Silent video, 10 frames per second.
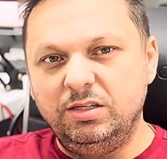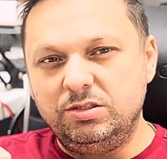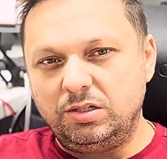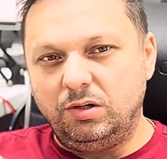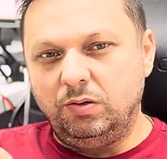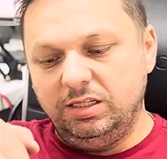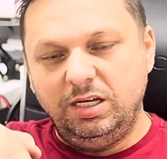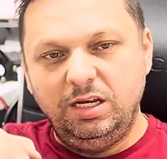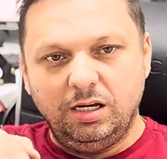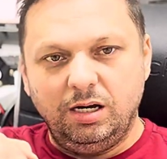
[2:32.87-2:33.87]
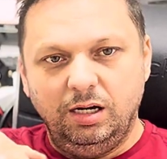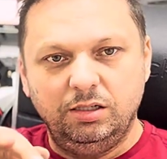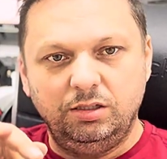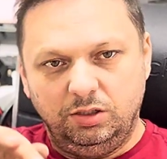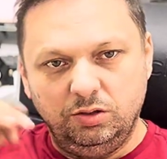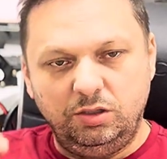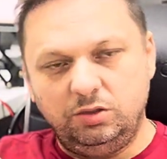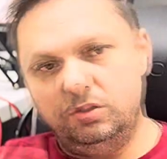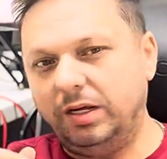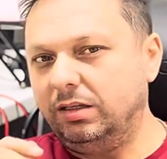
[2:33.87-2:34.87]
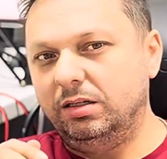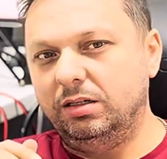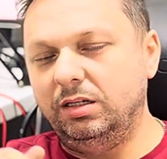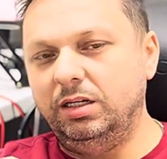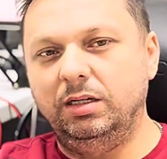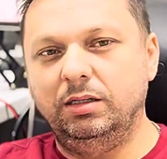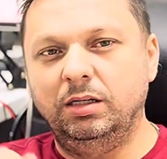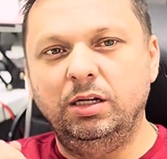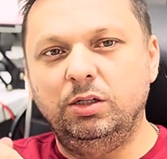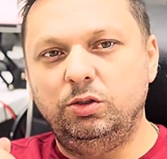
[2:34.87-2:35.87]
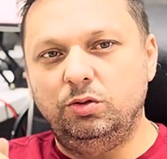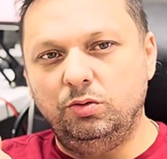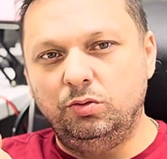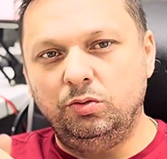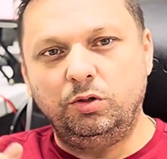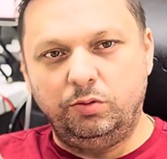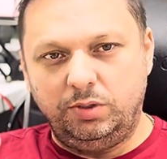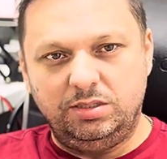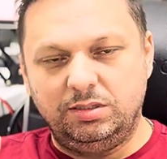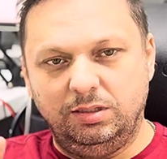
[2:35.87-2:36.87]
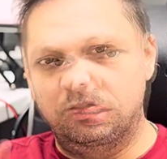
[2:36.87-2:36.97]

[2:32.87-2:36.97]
So in here, you need regularly to grease it.